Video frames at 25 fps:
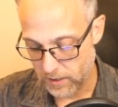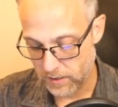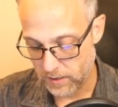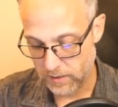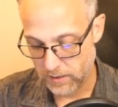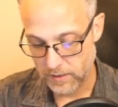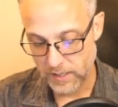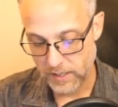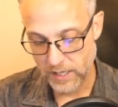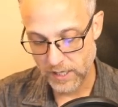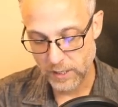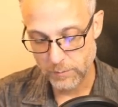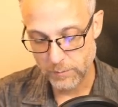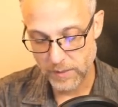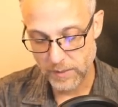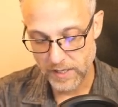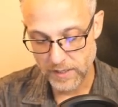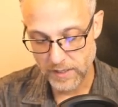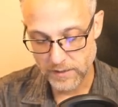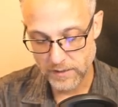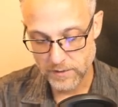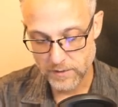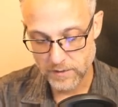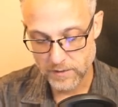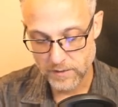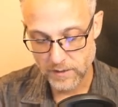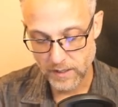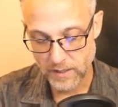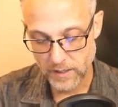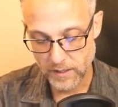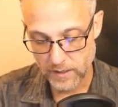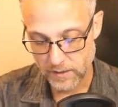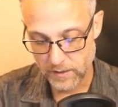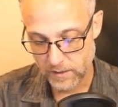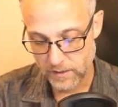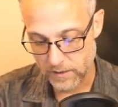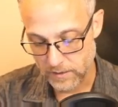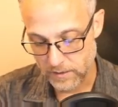to the database,
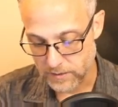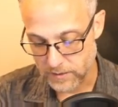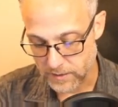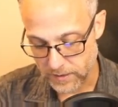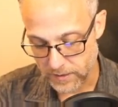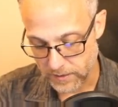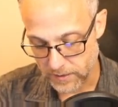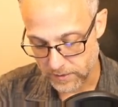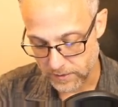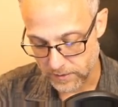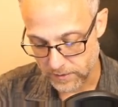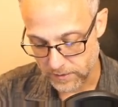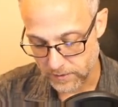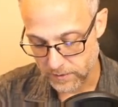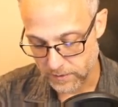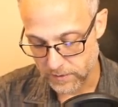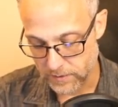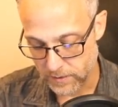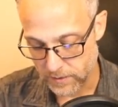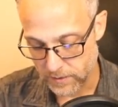and this is